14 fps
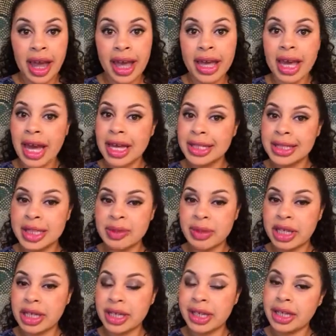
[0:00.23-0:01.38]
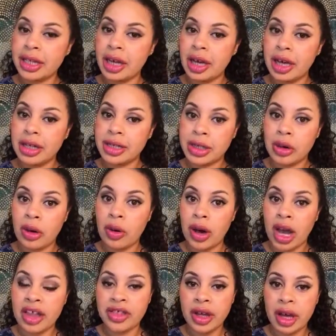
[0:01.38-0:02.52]
Hey guys, it's me, Lena. So
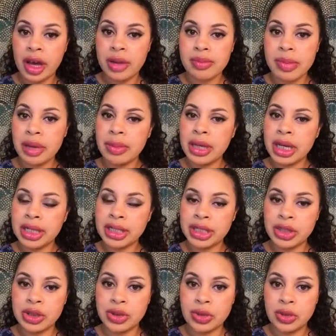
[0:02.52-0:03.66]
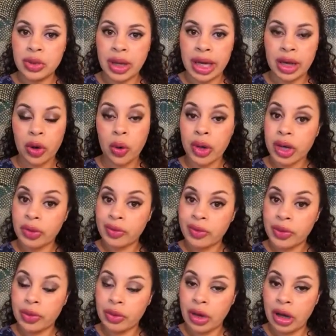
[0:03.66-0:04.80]
I thought maybe I should do a quick
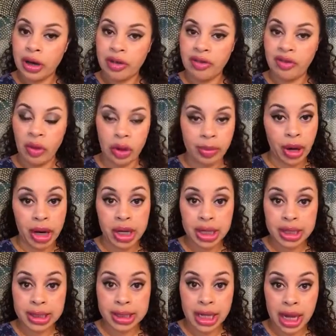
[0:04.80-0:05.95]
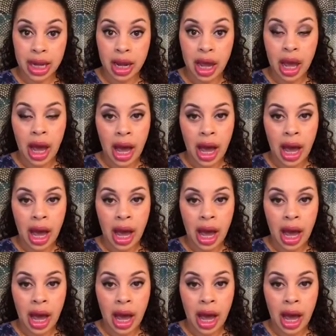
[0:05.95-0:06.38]
review of 4 products that